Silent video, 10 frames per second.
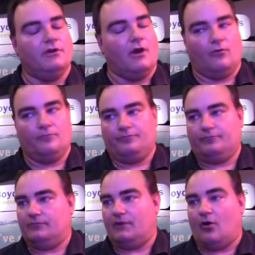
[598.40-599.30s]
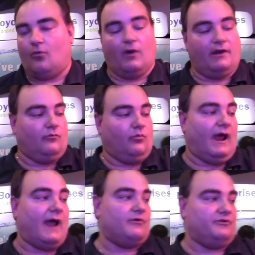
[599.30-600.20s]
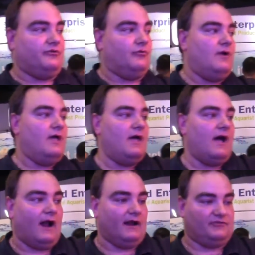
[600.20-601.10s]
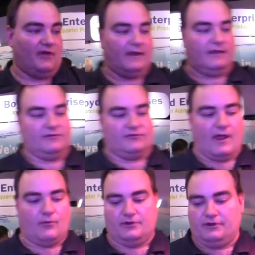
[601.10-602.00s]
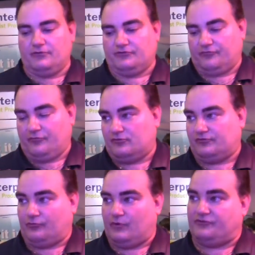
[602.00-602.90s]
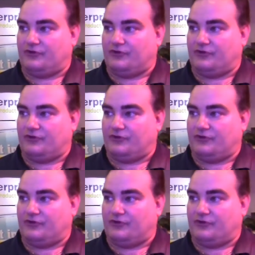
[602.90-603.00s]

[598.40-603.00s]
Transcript: No. What I would do on a tank is I would use the first 3